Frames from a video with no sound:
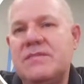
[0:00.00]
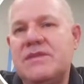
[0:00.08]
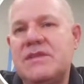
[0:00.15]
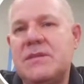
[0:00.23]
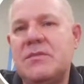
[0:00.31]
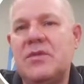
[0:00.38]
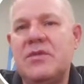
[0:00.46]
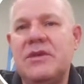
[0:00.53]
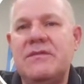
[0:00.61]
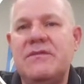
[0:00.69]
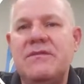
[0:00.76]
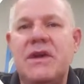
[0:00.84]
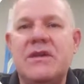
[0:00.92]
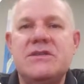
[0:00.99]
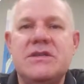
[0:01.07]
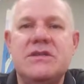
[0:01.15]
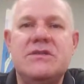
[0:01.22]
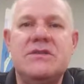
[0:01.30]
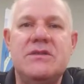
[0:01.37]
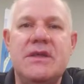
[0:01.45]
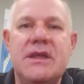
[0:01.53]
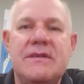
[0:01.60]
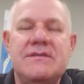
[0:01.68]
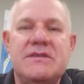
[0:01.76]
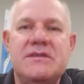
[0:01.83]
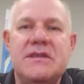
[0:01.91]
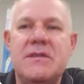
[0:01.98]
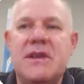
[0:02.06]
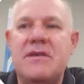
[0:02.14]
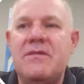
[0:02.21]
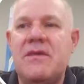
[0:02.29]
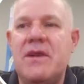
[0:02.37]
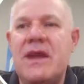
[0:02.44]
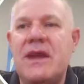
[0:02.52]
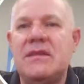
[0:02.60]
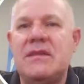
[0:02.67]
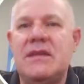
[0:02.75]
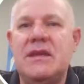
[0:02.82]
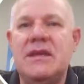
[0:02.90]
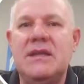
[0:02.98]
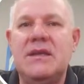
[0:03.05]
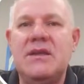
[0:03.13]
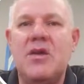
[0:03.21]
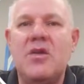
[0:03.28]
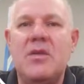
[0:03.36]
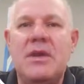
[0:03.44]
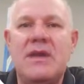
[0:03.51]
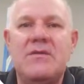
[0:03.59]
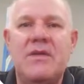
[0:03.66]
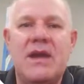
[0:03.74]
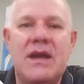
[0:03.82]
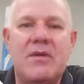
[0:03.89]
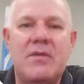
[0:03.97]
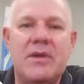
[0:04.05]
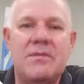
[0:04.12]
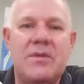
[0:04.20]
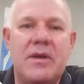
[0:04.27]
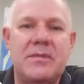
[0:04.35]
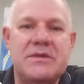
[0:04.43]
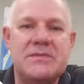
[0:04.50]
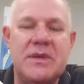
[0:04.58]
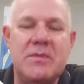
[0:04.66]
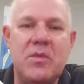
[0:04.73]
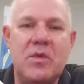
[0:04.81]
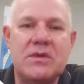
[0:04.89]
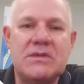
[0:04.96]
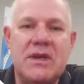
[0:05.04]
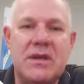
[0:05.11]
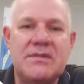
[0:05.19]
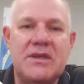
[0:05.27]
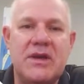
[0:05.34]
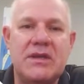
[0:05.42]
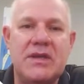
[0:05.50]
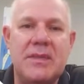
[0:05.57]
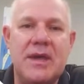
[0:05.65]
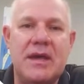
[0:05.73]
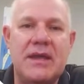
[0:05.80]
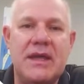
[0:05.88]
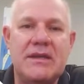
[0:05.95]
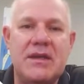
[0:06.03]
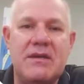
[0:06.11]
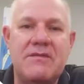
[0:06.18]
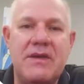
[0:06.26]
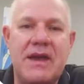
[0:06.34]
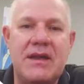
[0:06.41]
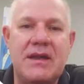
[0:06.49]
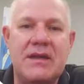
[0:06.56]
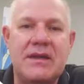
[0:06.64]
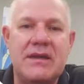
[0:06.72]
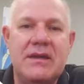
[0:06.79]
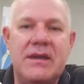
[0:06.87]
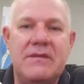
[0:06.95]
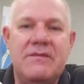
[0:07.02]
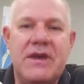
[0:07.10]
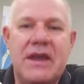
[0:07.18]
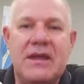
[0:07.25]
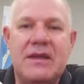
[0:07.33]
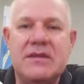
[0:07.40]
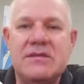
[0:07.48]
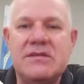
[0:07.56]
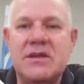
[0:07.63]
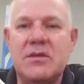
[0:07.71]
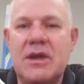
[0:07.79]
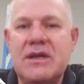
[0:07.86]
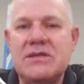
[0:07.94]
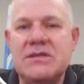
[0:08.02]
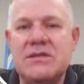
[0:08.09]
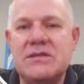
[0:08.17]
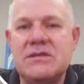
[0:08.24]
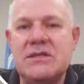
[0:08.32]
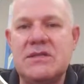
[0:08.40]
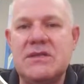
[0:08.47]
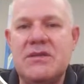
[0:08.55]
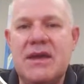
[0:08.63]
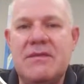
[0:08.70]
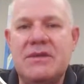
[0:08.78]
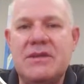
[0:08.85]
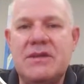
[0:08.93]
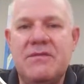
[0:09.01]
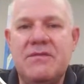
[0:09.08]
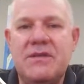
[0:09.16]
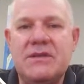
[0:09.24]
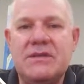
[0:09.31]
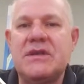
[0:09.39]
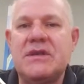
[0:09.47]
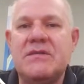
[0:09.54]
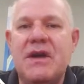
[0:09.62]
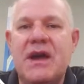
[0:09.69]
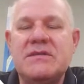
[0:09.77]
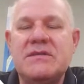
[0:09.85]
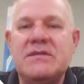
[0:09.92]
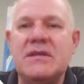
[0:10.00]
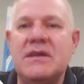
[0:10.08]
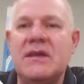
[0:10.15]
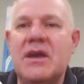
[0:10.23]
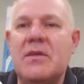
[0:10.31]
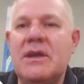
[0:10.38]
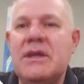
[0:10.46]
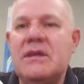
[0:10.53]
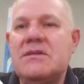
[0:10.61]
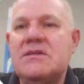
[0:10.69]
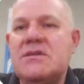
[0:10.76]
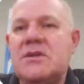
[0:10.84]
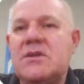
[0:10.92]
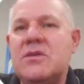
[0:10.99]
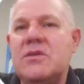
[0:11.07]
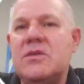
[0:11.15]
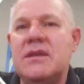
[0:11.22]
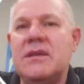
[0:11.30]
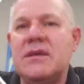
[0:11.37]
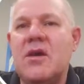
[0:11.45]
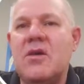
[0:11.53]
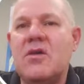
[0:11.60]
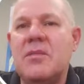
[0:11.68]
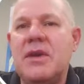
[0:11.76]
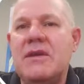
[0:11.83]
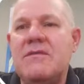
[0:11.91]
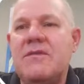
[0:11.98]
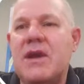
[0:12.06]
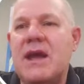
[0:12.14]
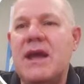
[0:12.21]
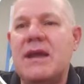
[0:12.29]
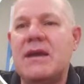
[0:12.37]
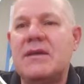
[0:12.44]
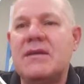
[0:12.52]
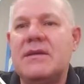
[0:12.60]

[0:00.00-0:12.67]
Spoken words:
similar in function to the FCC main frac. In the coker main frac, we probably spend more time talking about anti-fouling and fouling considerations, and you have the different devices that go into the coker main frac